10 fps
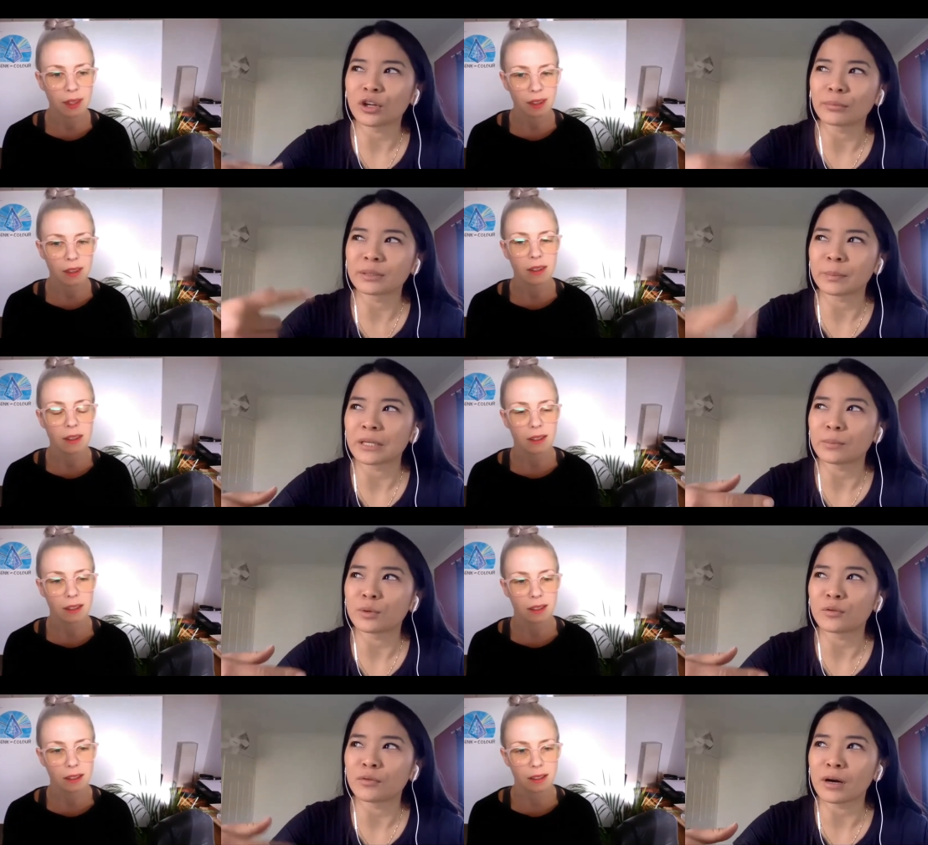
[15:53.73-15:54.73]
Speaker 1: stops
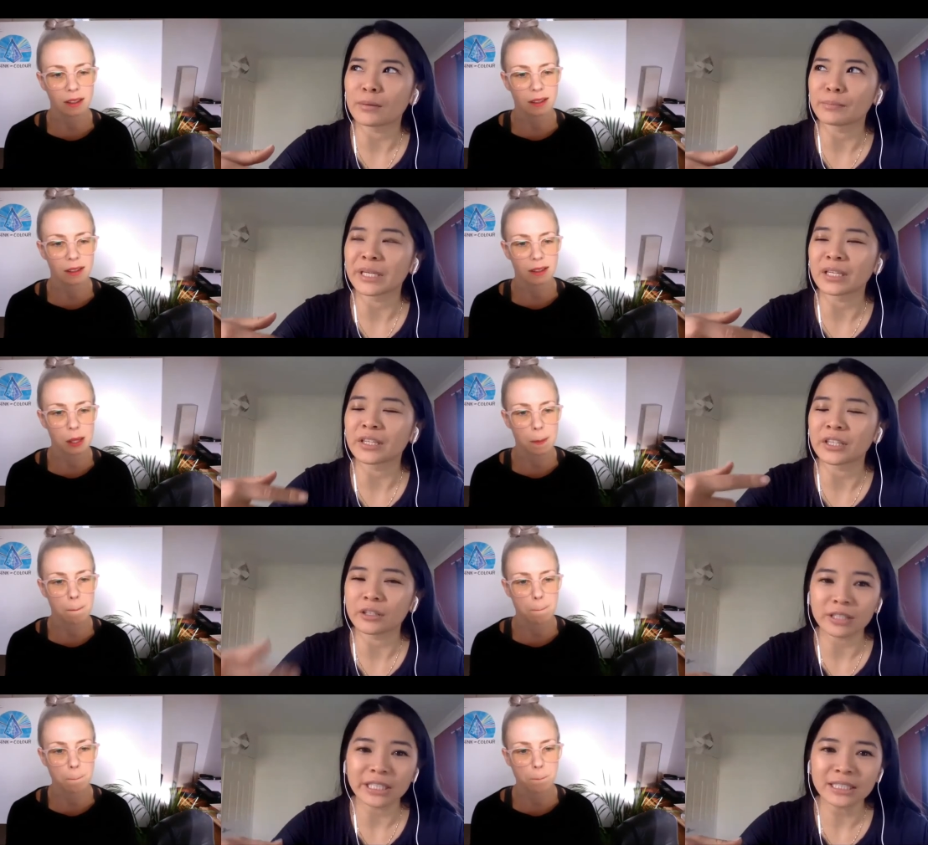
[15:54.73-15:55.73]
people from being
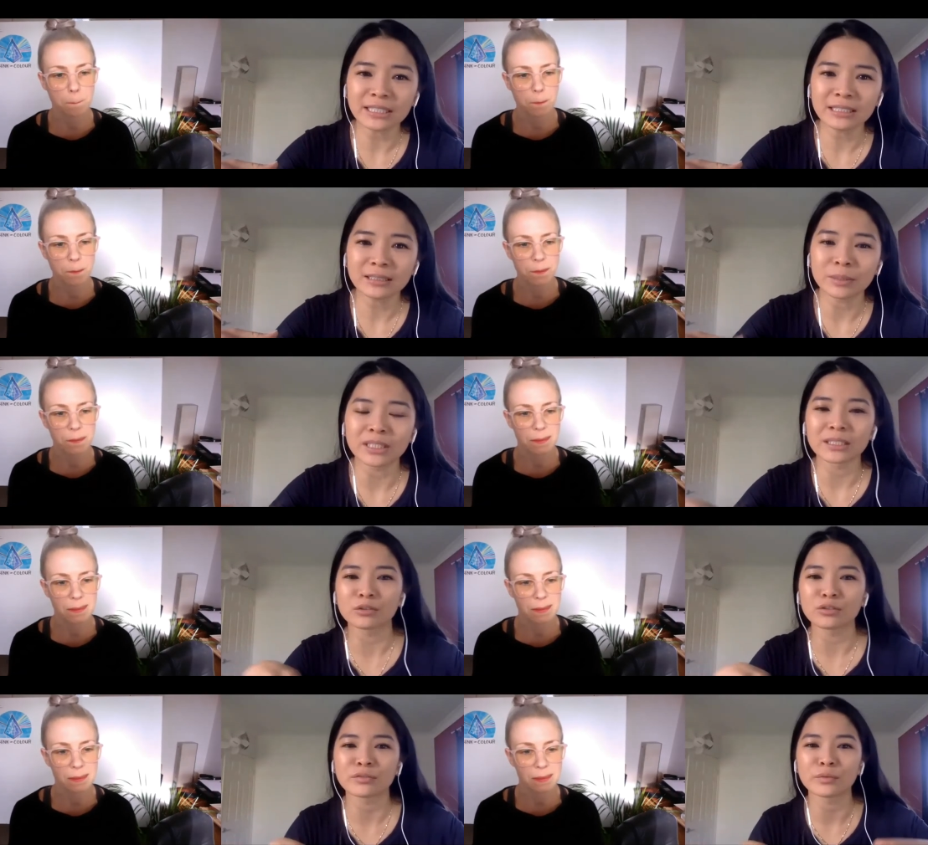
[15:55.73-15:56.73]
curious because
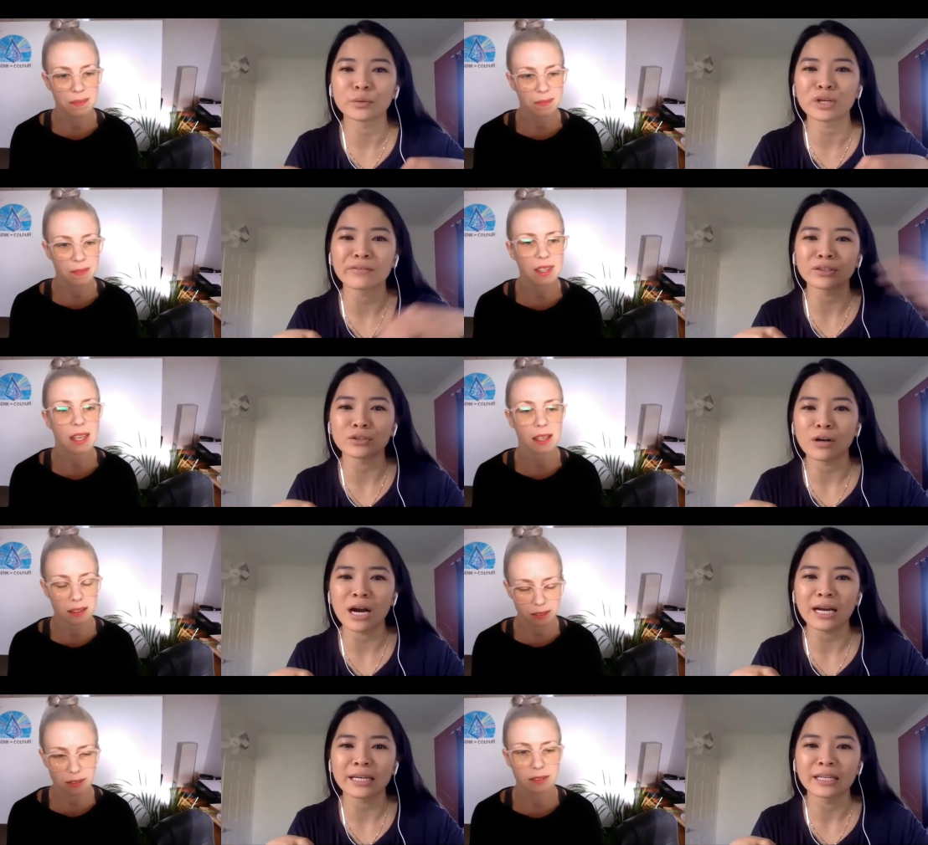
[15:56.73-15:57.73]
if you never
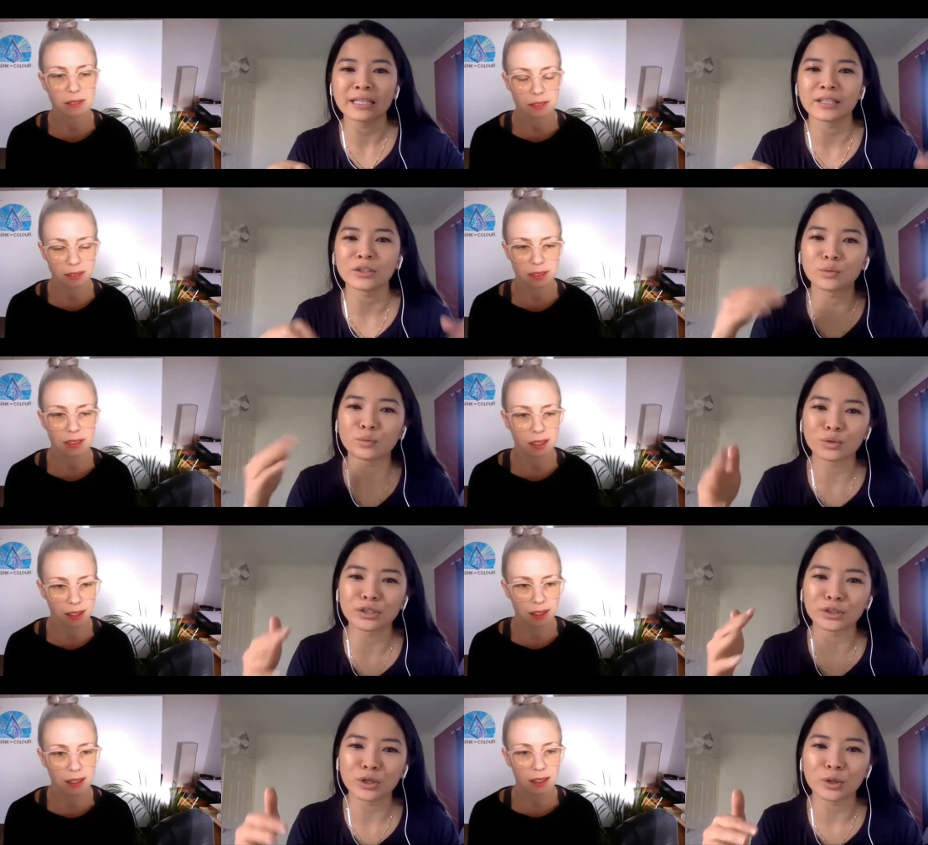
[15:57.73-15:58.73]
try then you
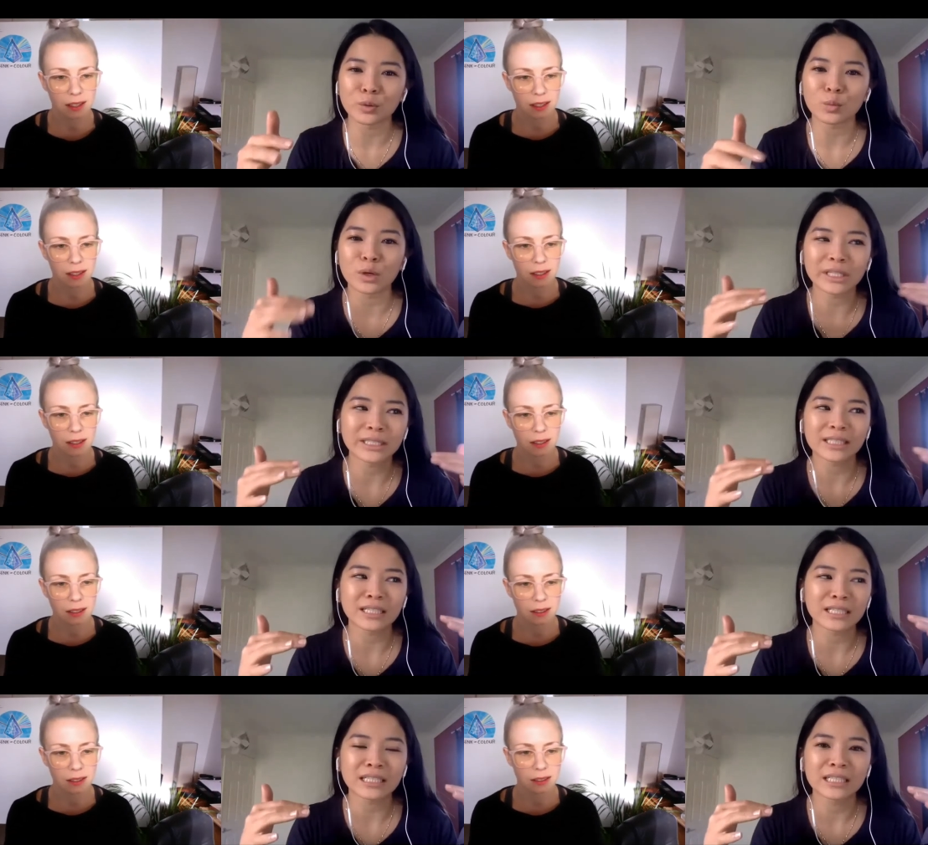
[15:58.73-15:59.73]
wouldn't know what it's
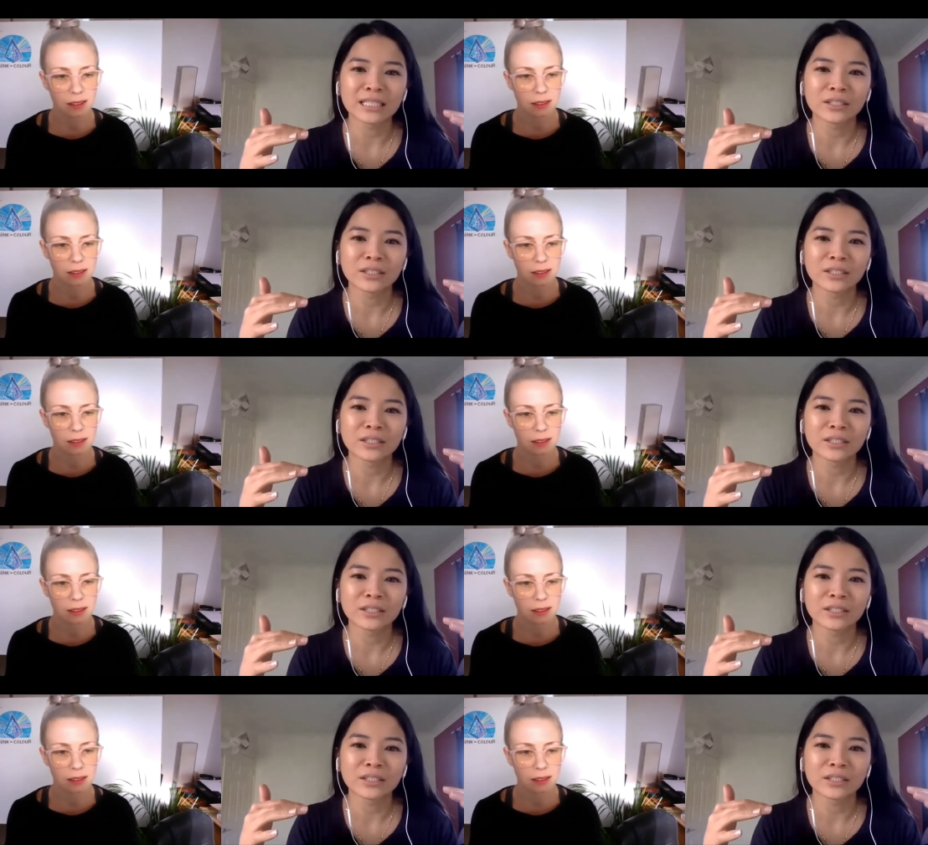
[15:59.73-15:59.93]
gonna